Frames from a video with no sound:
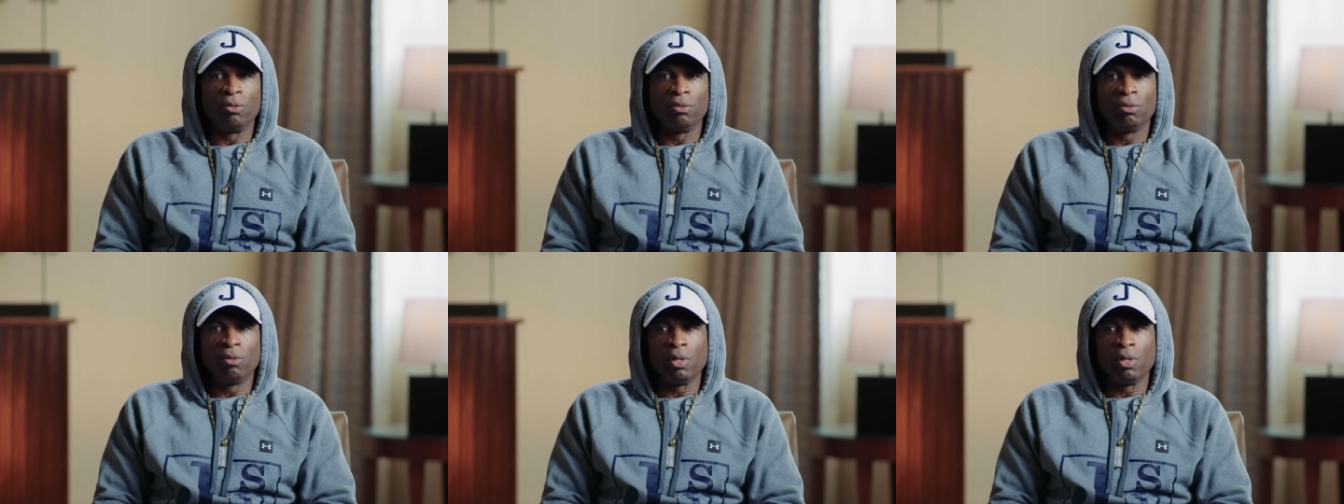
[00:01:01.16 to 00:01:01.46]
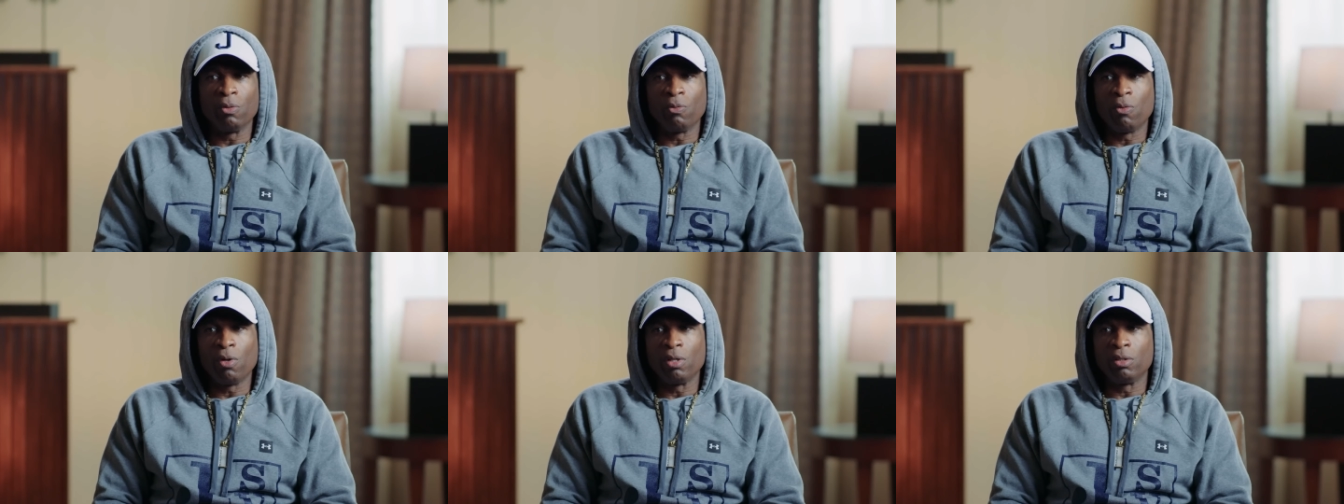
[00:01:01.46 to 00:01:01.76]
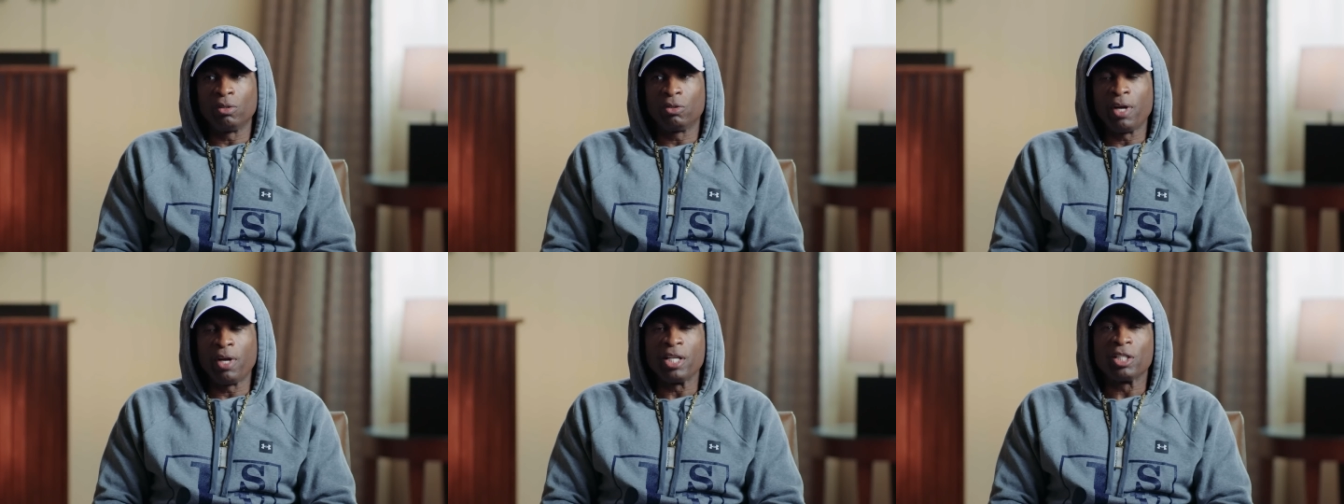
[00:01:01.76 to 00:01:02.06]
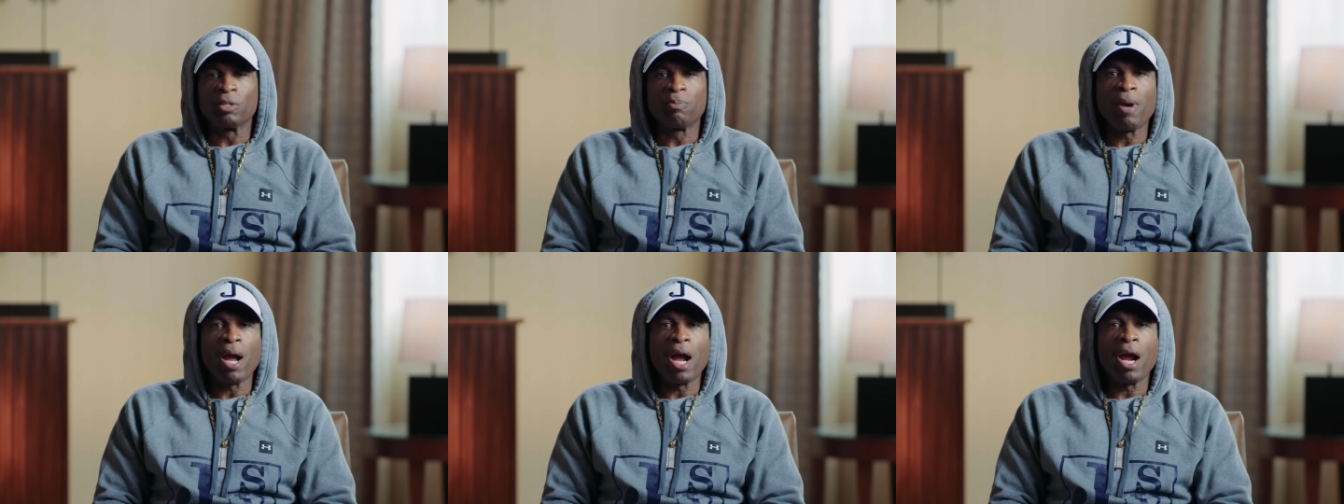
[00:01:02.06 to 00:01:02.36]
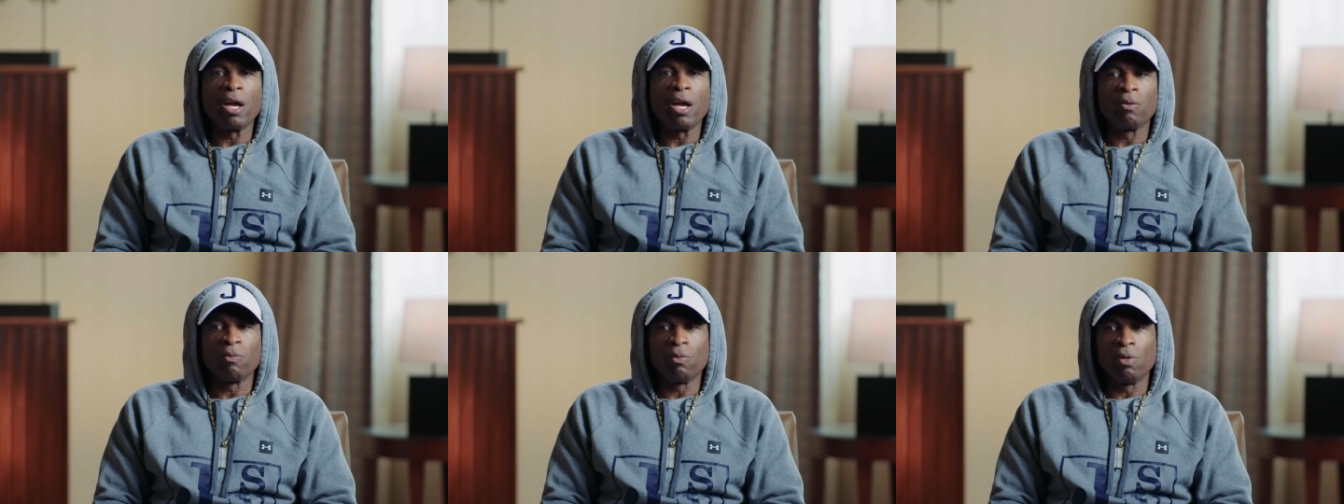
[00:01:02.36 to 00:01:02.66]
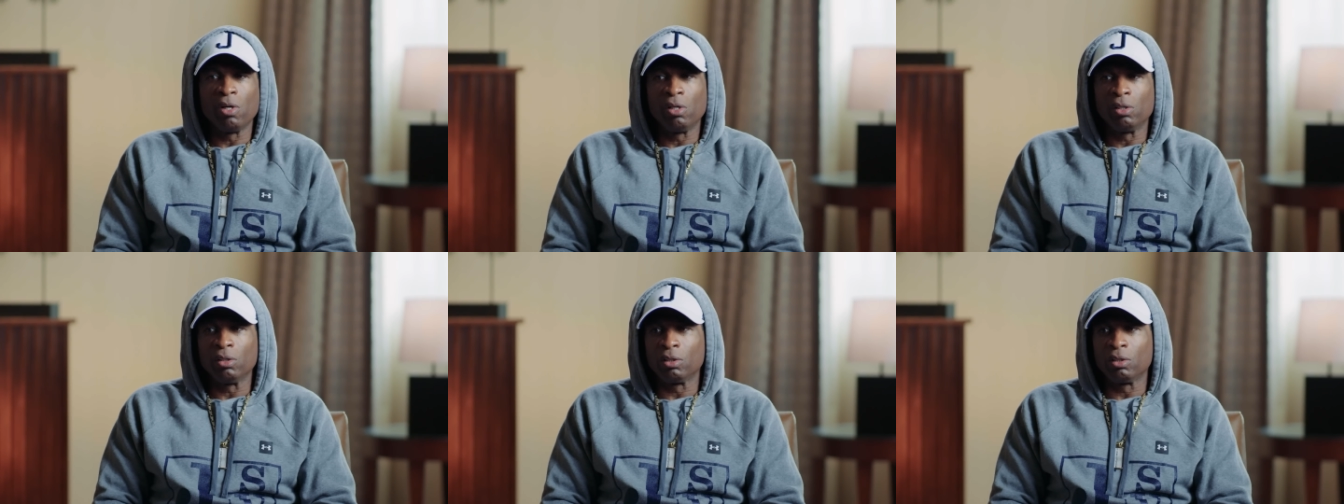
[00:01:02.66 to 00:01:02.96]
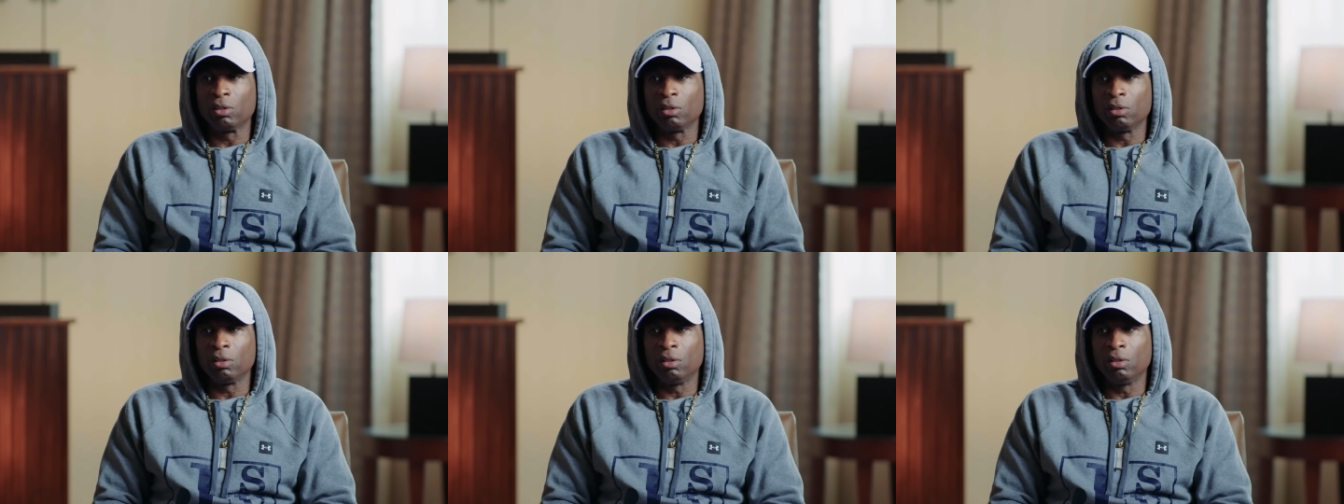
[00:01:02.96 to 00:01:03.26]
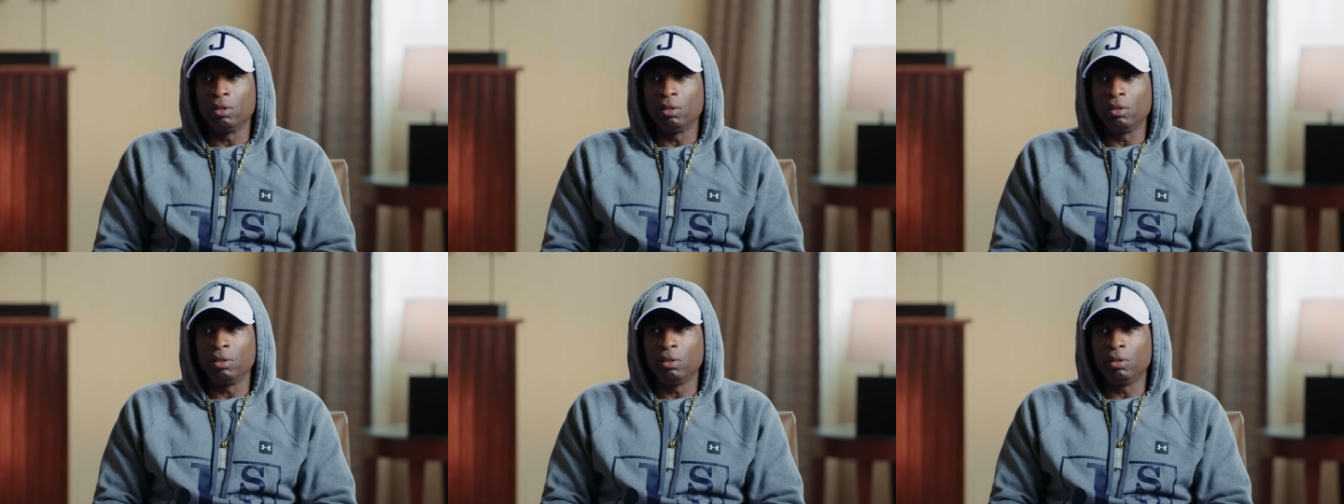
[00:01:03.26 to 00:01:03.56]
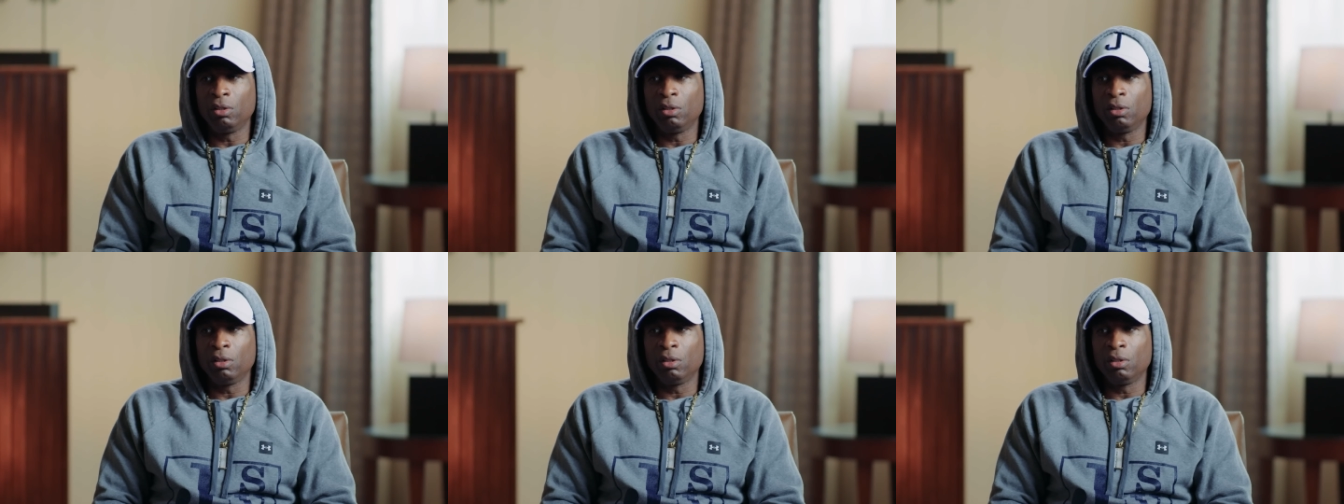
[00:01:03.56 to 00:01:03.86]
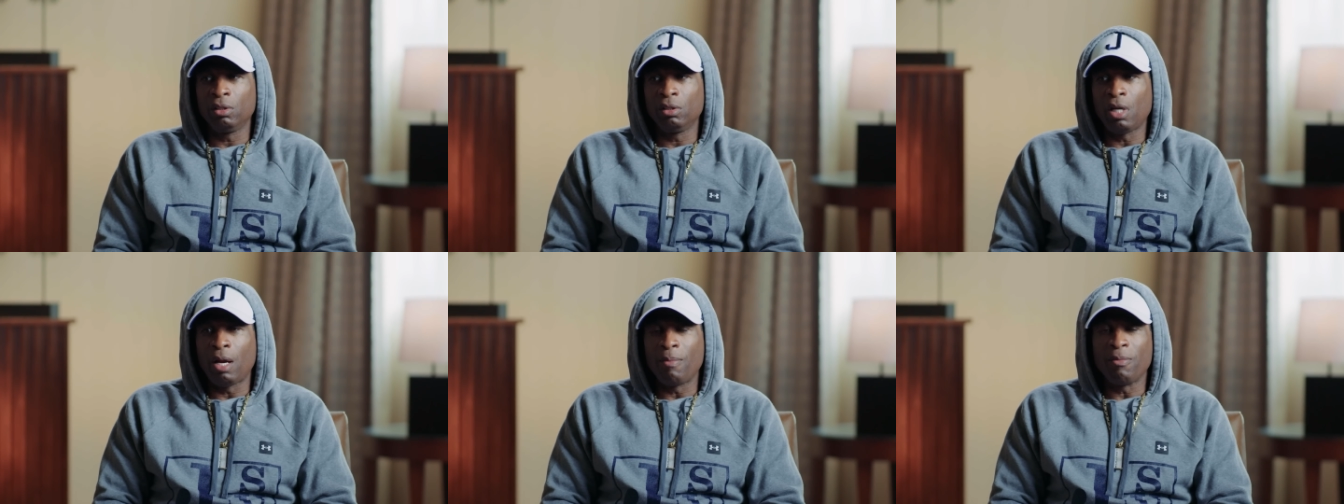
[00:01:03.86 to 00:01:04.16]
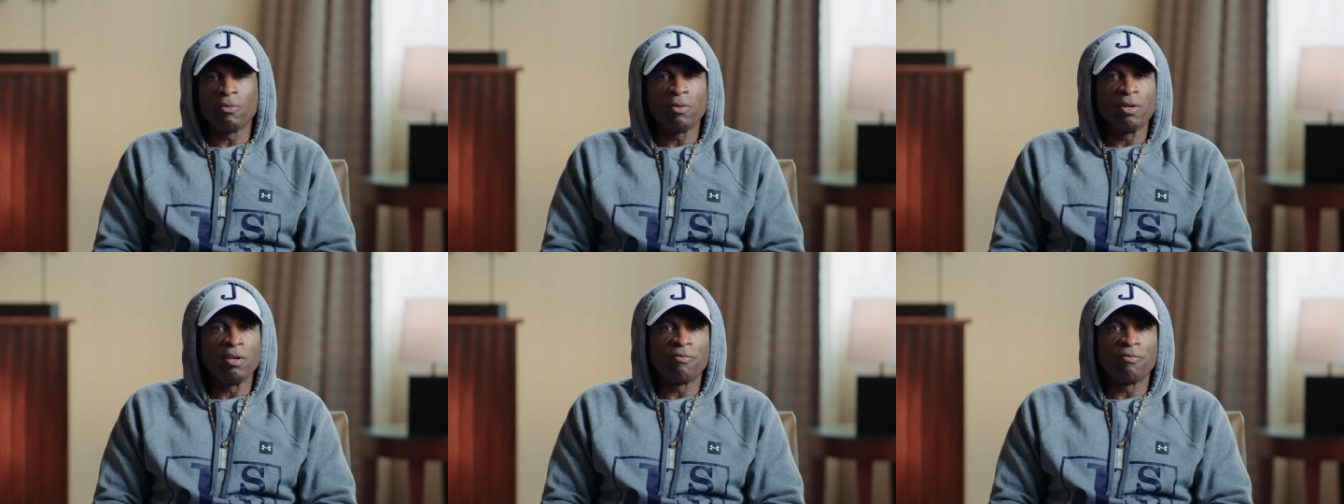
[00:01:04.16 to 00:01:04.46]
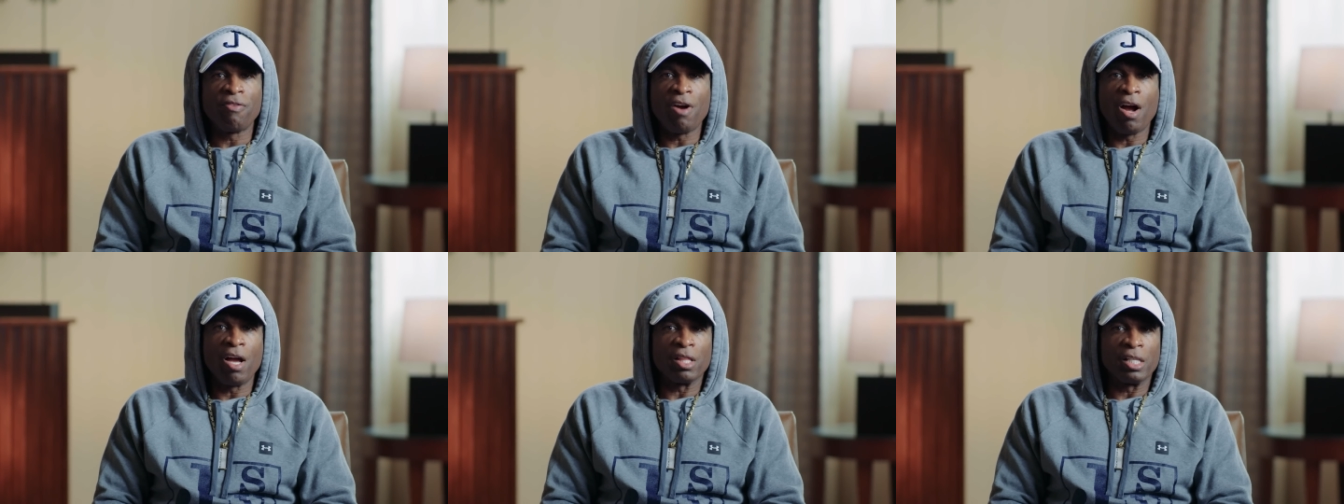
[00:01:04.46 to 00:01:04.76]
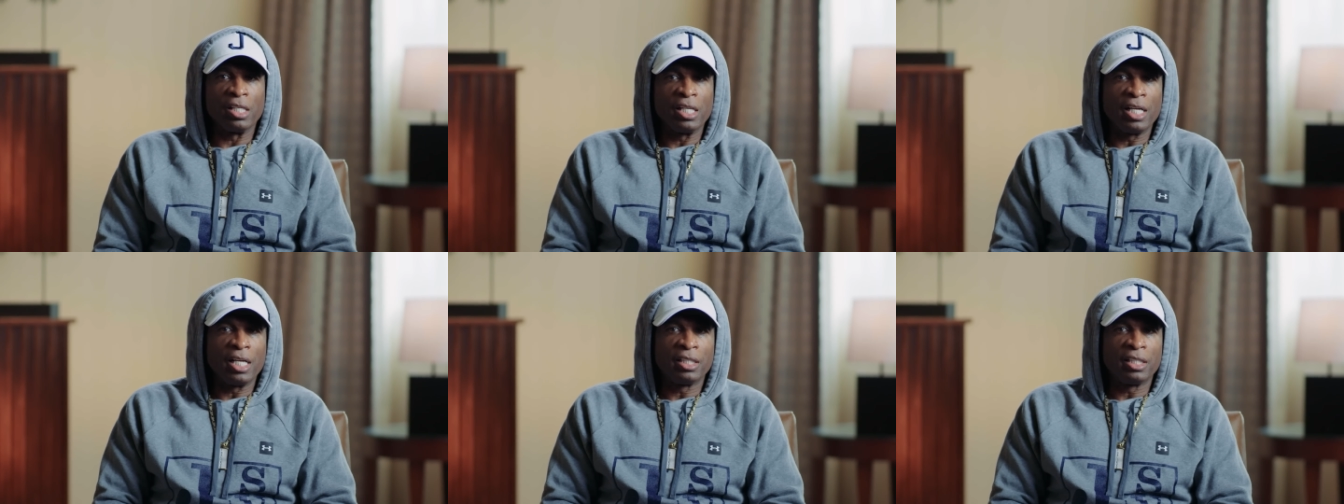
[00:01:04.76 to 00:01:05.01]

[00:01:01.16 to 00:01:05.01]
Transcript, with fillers: What, what transpired was I'm a real father and I